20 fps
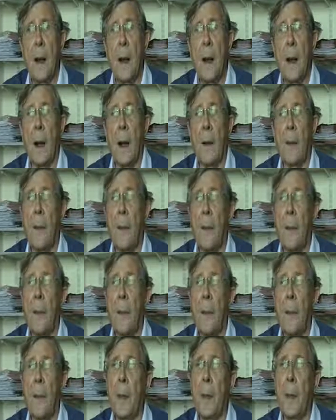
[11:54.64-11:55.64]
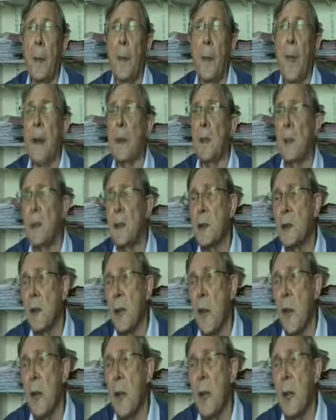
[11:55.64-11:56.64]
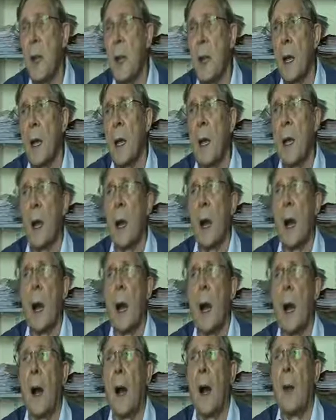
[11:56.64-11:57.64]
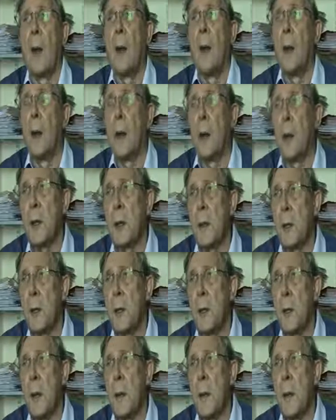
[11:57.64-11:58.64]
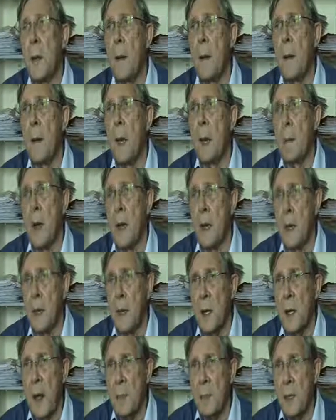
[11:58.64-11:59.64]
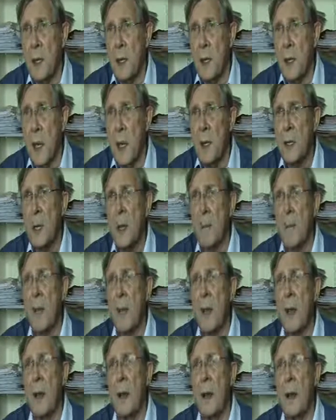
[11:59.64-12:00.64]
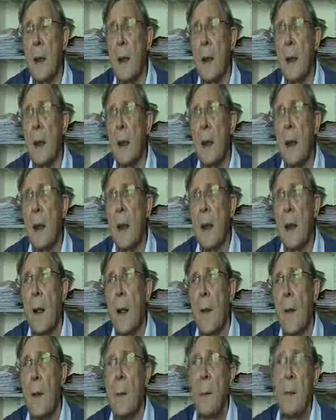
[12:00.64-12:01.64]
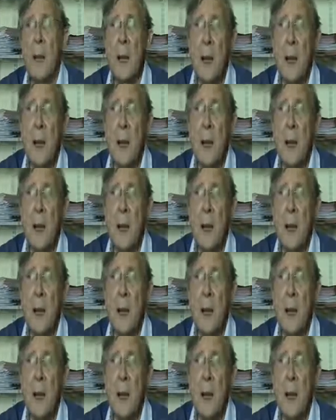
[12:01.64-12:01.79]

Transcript: That is to say, learners may make an attempt to say something, the